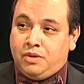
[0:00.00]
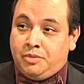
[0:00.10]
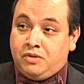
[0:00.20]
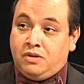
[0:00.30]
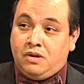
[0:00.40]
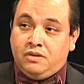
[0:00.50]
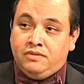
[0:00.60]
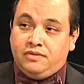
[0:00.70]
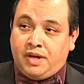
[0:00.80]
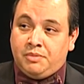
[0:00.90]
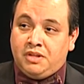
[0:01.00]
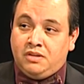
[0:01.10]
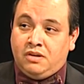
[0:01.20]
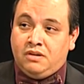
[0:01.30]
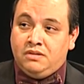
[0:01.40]
criminal law, family
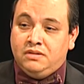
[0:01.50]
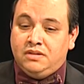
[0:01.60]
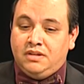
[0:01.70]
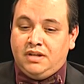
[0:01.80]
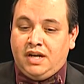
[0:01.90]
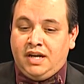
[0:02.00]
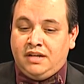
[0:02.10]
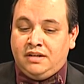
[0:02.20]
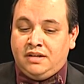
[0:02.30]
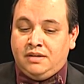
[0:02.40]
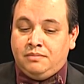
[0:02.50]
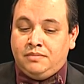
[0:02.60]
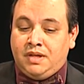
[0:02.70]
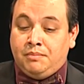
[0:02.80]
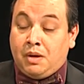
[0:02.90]
law, and,
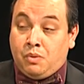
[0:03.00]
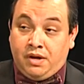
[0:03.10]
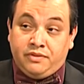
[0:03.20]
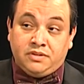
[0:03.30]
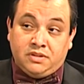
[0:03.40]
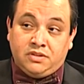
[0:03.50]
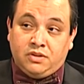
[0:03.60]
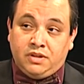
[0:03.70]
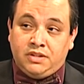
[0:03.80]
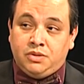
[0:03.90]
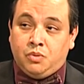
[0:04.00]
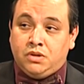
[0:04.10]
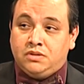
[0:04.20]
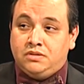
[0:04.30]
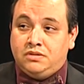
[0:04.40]
uh, and my wife is an attorney. She
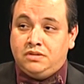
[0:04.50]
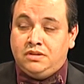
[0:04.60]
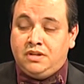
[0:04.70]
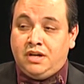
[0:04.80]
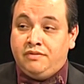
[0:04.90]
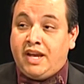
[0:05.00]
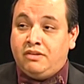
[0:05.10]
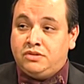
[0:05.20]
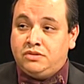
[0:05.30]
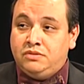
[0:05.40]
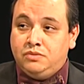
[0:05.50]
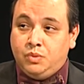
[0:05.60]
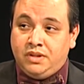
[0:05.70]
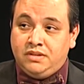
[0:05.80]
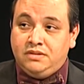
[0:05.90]
works uh, of counsel
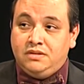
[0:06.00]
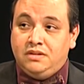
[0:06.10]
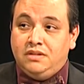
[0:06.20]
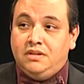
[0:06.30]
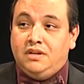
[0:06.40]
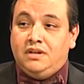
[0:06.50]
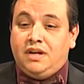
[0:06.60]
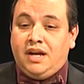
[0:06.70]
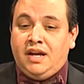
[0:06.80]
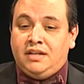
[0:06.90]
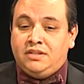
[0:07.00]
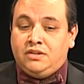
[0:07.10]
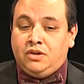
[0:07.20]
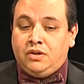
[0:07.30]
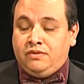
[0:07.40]
with us, mm -hmm. and
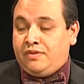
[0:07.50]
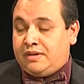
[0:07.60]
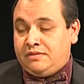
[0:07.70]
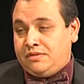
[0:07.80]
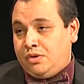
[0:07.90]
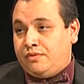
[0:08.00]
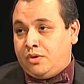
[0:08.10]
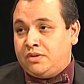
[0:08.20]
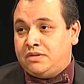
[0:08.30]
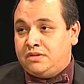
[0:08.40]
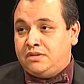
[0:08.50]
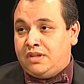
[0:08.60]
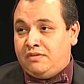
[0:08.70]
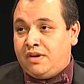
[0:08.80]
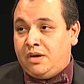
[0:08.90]
her, her focus is
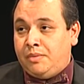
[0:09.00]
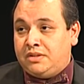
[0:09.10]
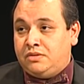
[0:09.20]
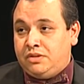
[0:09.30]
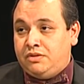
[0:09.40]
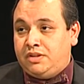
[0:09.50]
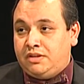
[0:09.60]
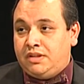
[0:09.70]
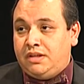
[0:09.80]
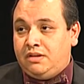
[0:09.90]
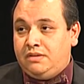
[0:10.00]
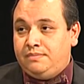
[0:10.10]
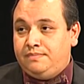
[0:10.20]
environmental and utility law.